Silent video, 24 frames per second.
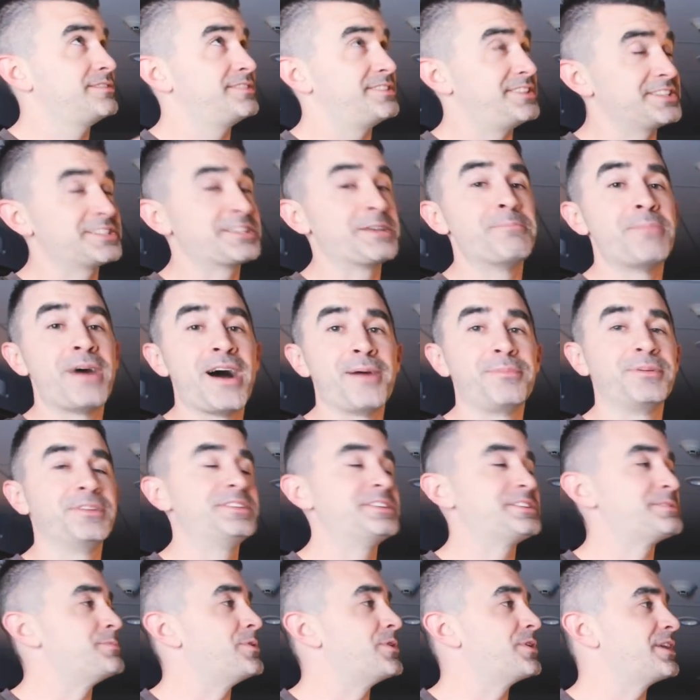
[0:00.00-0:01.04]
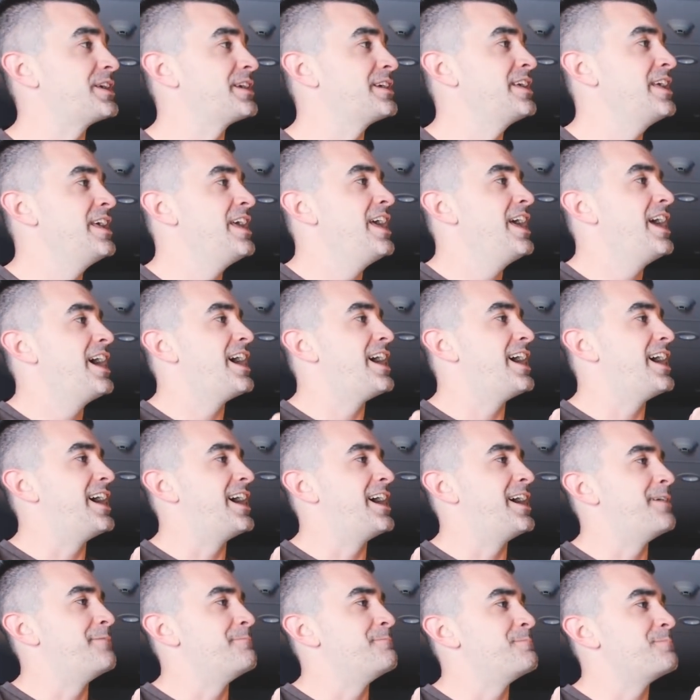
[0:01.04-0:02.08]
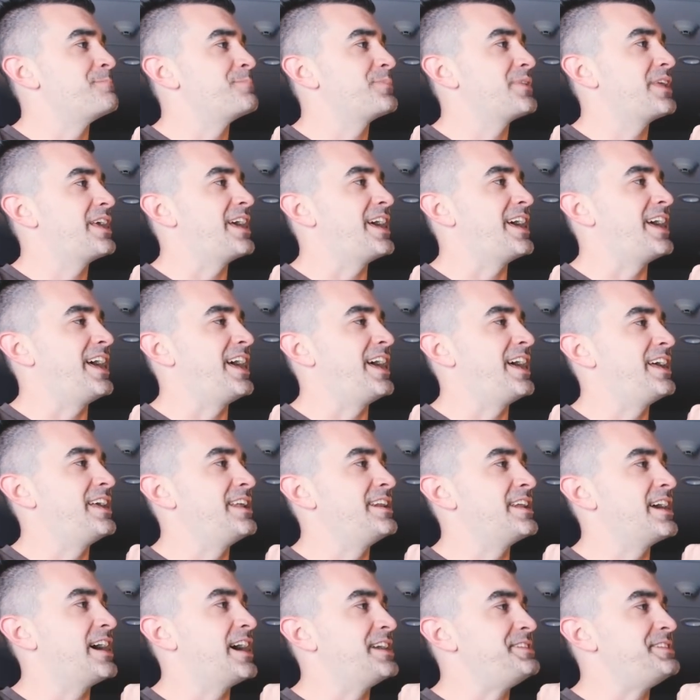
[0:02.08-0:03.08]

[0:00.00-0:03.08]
this morning, and